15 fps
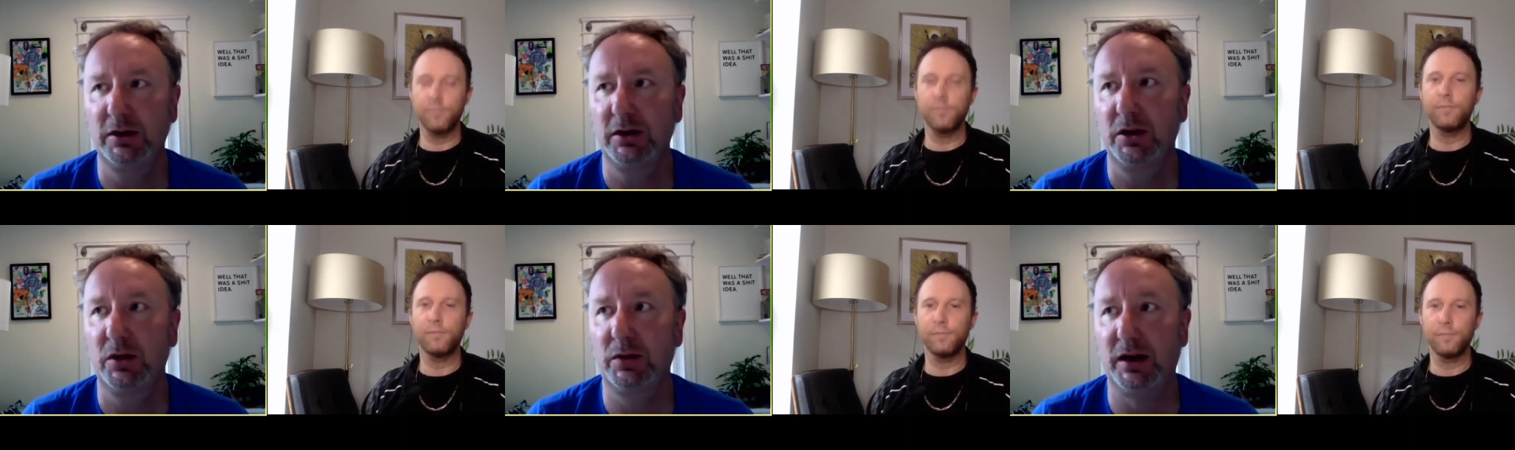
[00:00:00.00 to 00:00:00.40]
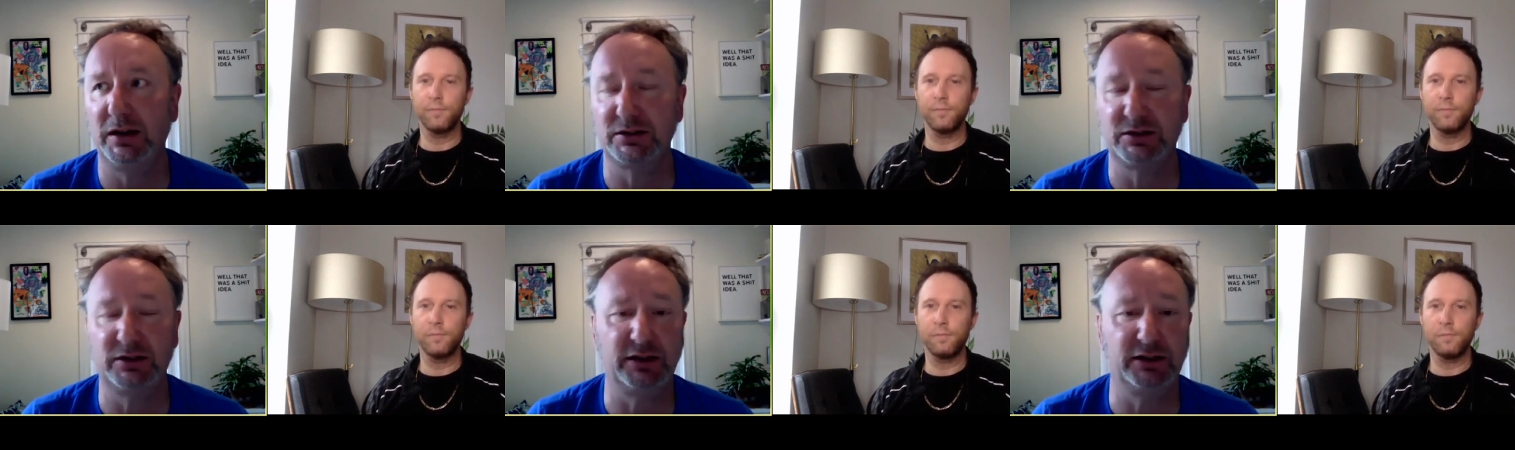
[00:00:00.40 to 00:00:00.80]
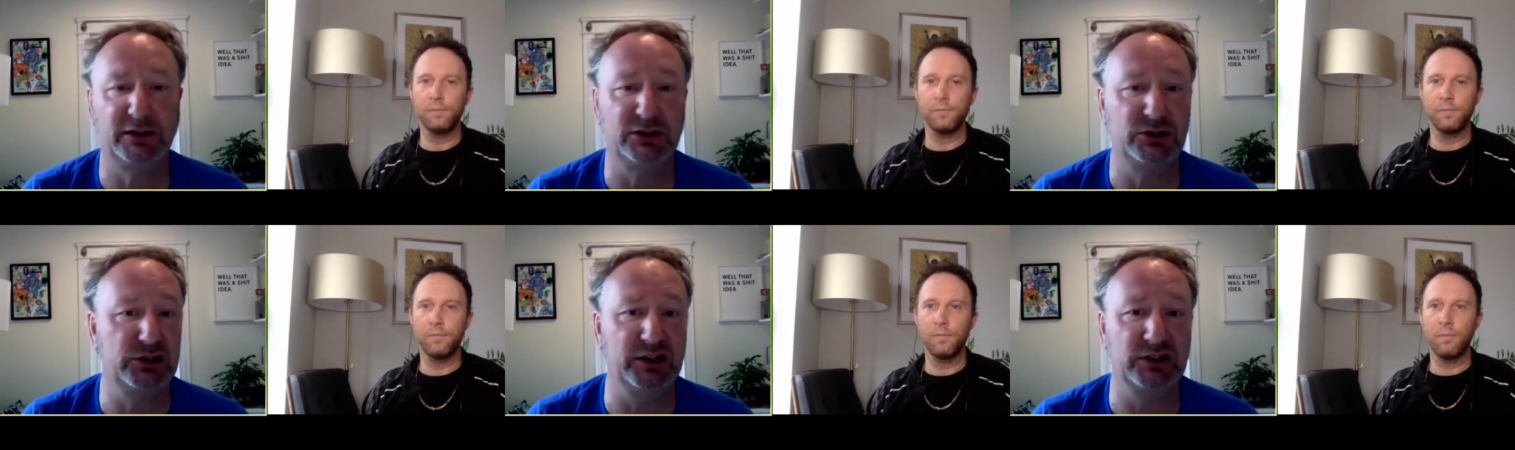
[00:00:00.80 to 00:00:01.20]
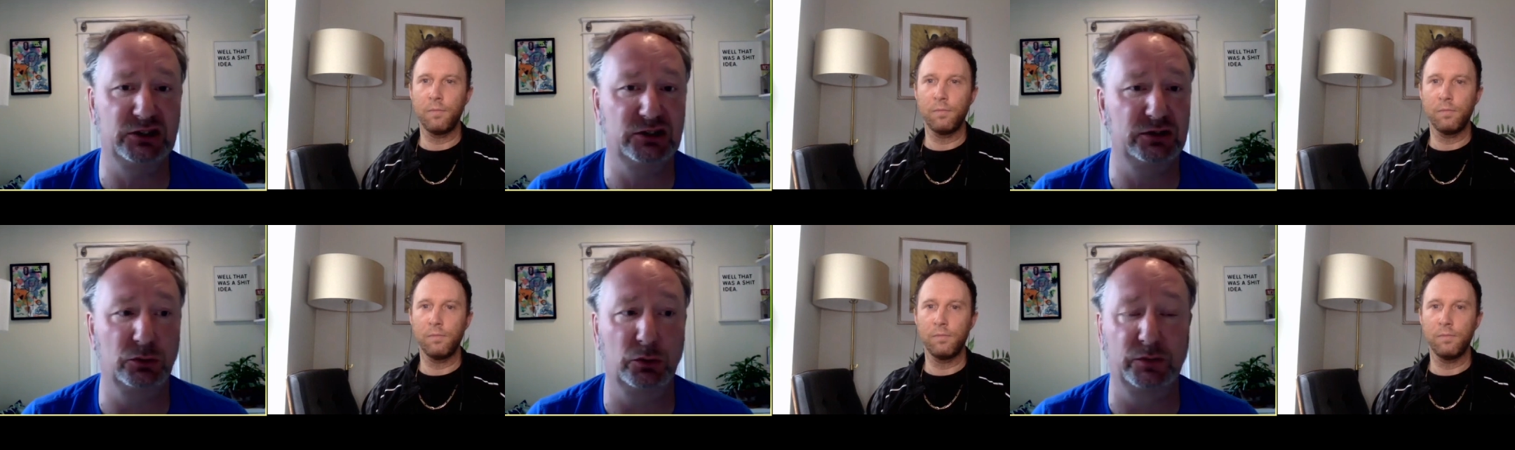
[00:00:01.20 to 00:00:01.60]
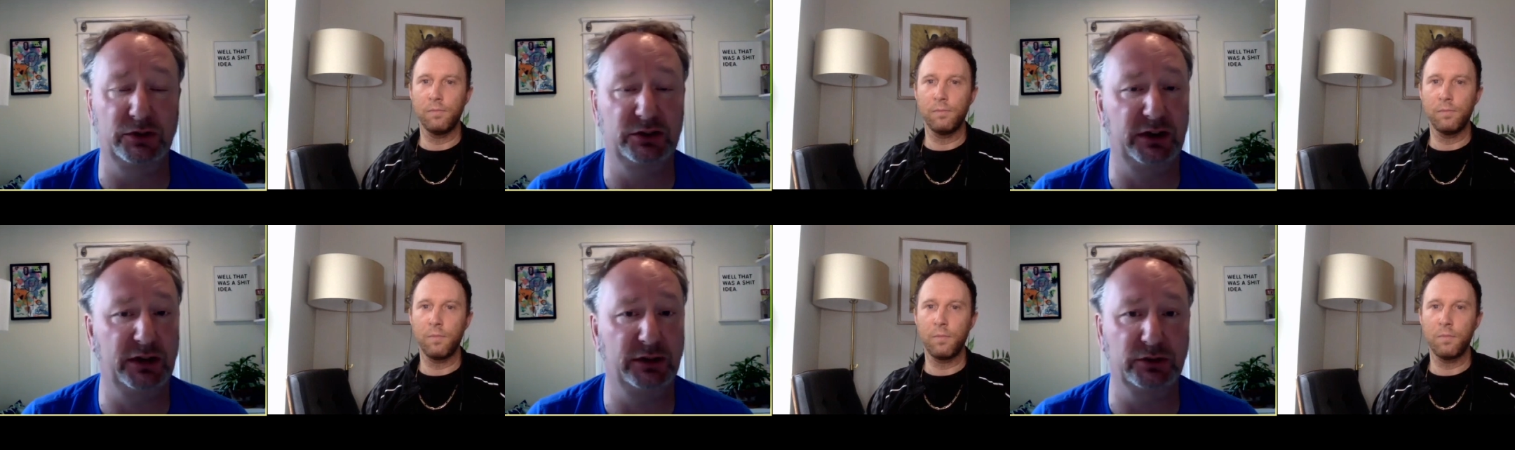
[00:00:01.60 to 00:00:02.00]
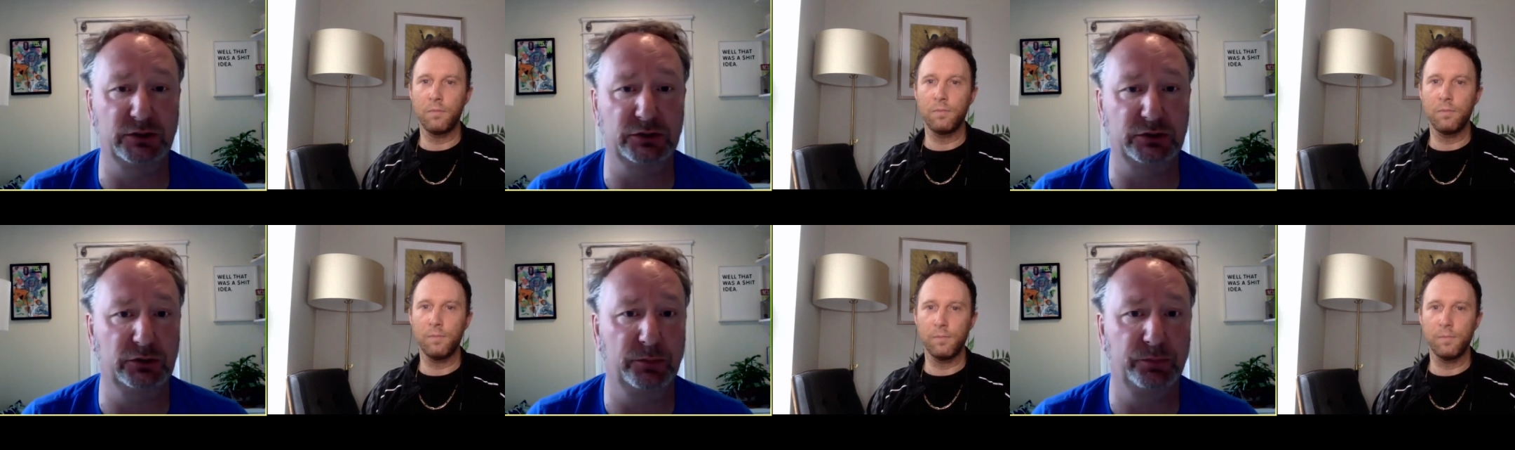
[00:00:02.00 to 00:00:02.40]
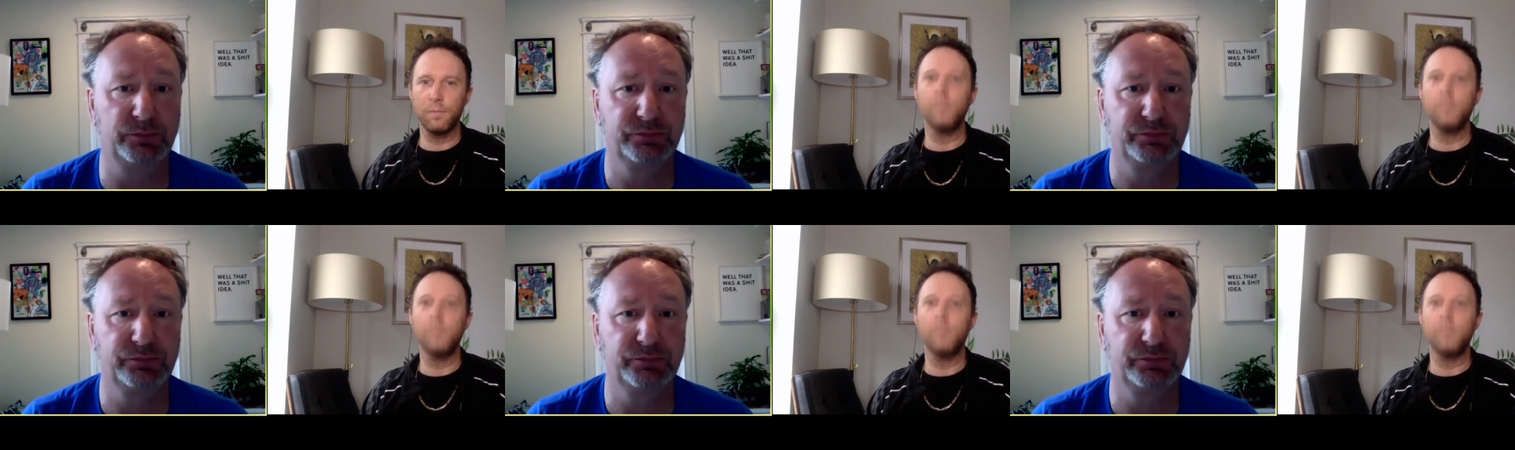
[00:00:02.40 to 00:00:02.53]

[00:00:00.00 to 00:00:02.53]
Speaker 1: That started to change over 10 years ago.